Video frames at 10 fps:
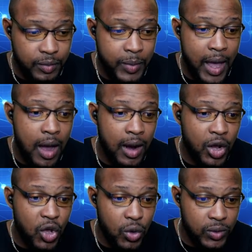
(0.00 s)
all
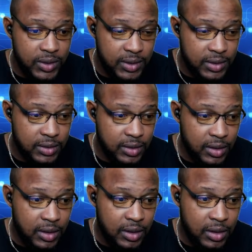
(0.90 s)
accounts,
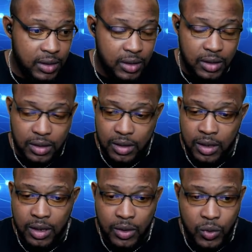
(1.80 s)

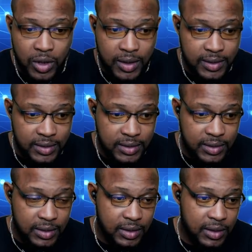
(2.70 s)
he
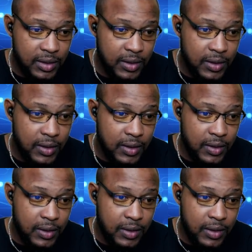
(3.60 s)
was
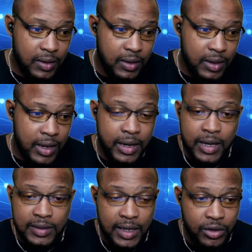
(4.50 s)
a
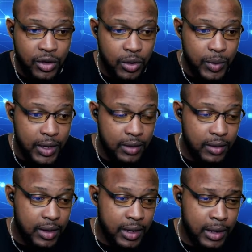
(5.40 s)
decent young man.
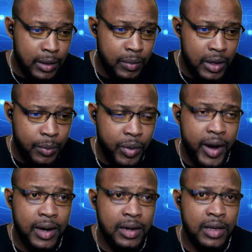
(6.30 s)

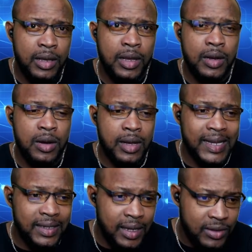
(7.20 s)
Apparently, he did not
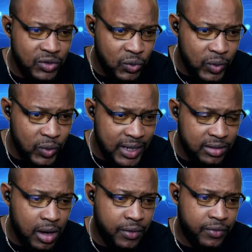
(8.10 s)
attend school as
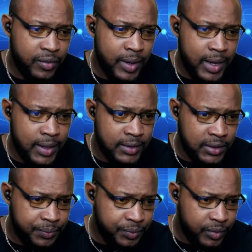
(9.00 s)
often as
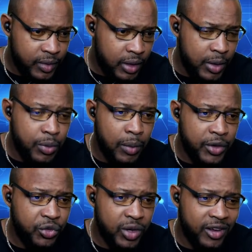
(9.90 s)
he probably
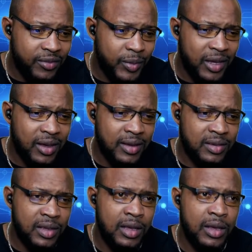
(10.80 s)
should have because
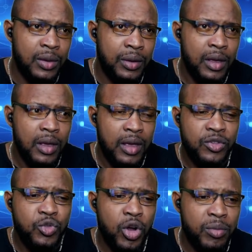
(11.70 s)
he is
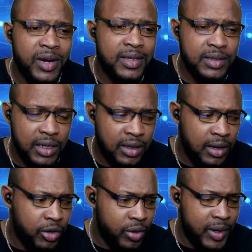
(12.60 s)
normally sick. He
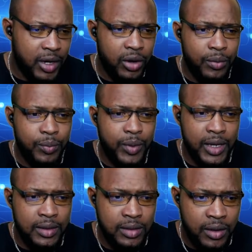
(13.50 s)
normally
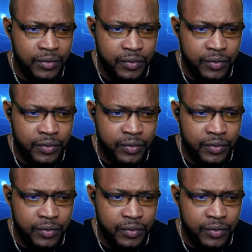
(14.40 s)
complains of